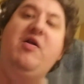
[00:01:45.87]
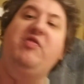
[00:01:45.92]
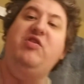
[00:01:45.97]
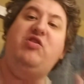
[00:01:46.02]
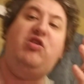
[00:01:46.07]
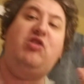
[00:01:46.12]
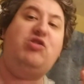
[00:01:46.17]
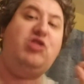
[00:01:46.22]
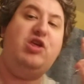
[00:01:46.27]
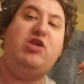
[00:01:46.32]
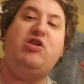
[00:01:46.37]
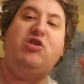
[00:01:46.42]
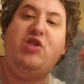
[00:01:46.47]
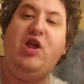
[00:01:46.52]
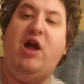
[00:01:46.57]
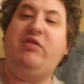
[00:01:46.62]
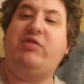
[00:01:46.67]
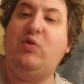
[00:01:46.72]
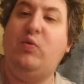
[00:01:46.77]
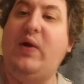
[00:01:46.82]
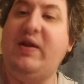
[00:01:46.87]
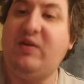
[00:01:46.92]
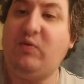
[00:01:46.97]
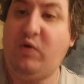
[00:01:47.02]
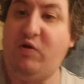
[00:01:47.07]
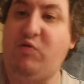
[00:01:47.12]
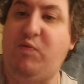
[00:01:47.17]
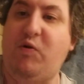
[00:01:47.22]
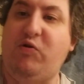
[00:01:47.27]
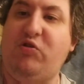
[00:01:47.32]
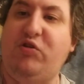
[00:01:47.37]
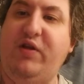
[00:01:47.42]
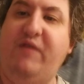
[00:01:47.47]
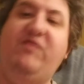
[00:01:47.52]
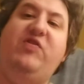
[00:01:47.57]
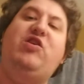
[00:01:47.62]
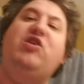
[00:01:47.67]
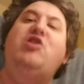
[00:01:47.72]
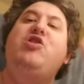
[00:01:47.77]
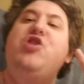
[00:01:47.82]
This is, this is not the way that we're supposed to live.
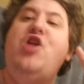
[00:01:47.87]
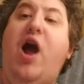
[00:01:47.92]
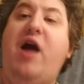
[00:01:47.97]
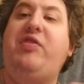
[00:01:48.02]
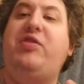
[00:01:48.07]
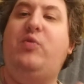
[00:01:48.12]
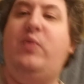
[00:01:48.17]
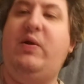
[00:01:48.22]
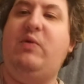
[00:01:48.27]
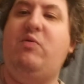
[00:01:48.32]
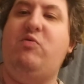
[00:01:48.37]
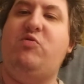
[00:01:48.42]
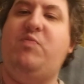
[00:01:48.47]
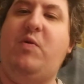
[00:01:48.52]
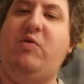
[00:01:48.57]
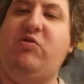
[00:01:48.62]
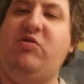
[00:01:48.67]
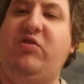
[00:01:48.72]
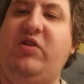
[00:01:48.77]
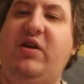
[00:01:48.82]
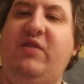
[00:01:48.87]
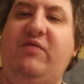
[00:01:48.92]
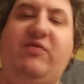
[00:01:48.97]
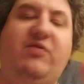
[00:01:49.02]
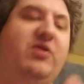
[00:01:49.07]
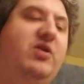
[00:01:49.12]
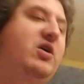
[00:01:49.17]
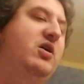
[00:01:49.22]
This is not the way we were supposed to live.